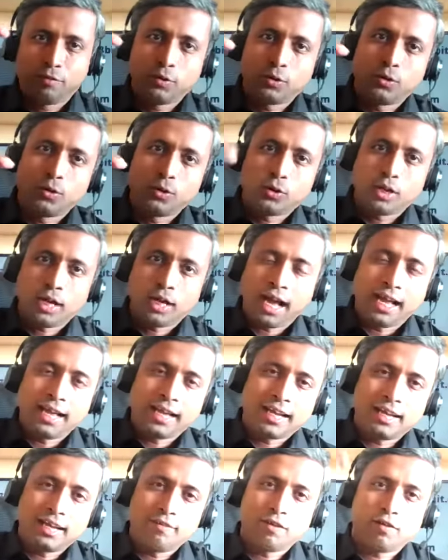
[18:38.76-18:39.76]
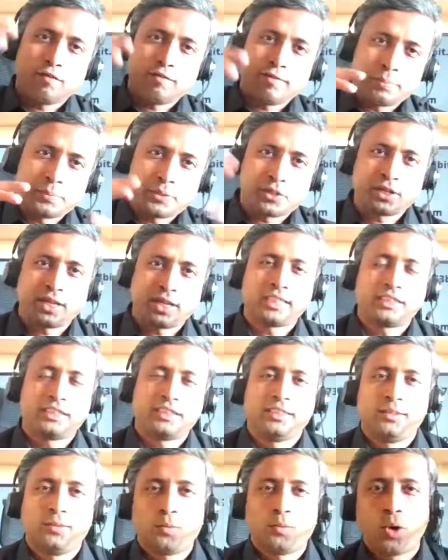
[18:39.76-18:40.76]
if you go to a higher level of
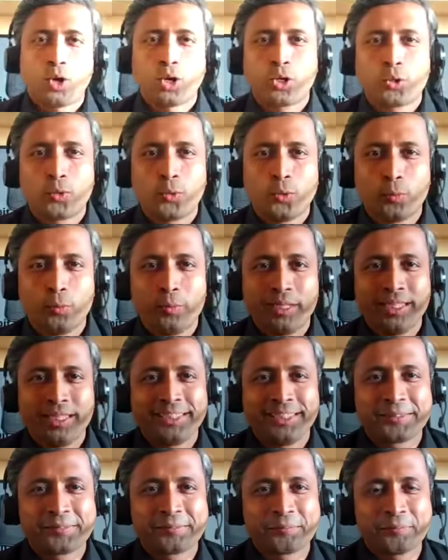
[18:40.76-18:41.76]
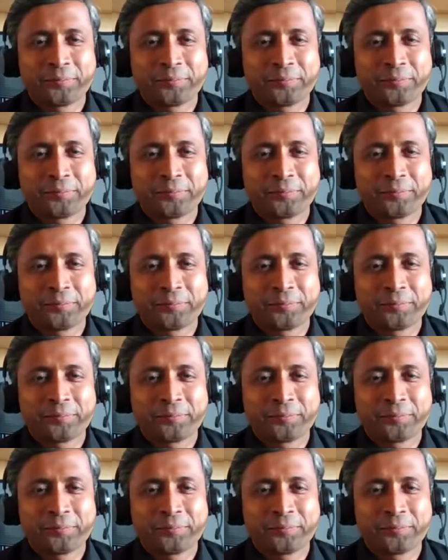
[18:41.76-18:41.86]
abstraction, what could be